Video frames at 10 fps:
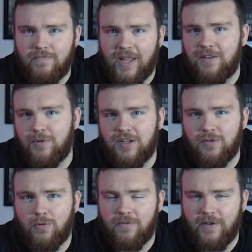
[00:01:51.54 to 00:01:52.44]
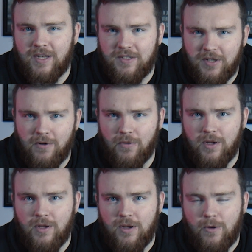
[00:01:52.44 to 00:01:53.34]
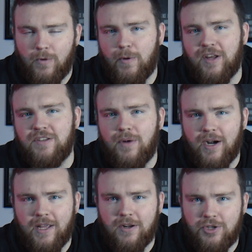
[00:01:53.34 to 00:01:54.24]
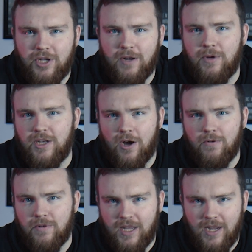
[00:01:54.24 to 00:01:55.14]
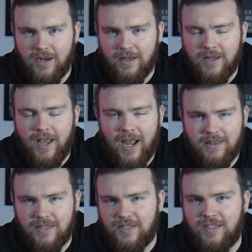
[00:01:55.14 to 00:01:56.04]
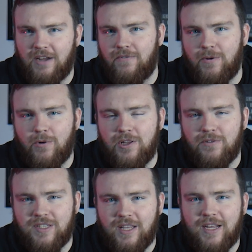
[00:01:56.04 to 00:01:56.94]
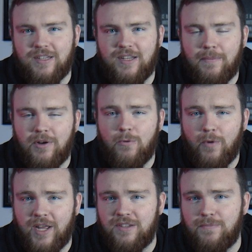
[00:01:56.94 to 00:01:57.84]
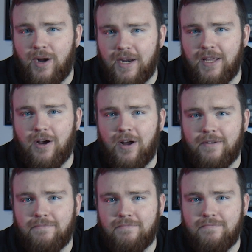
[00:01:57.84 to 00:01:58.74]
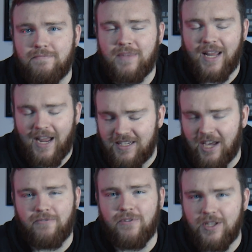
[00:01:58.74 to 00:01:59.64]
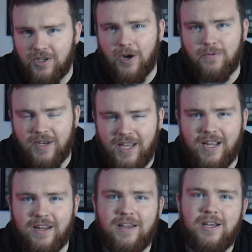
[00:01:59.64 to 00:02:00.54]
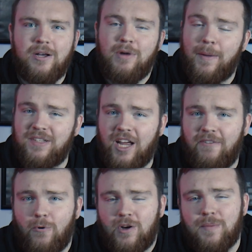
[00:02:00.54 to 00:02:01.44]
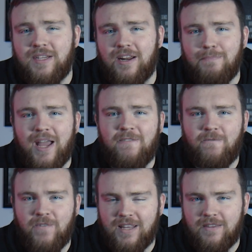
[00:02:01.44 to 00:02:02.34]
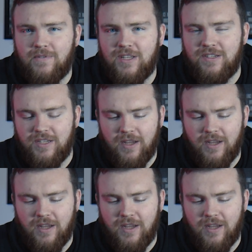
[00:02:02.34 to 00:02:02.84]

That's what us horror fans do. We waste money on shit we don't need. And this is definitely one of those things that I'm going to waste money on that I definitely don't need. But I'm excited for it. comes out on May 5th of this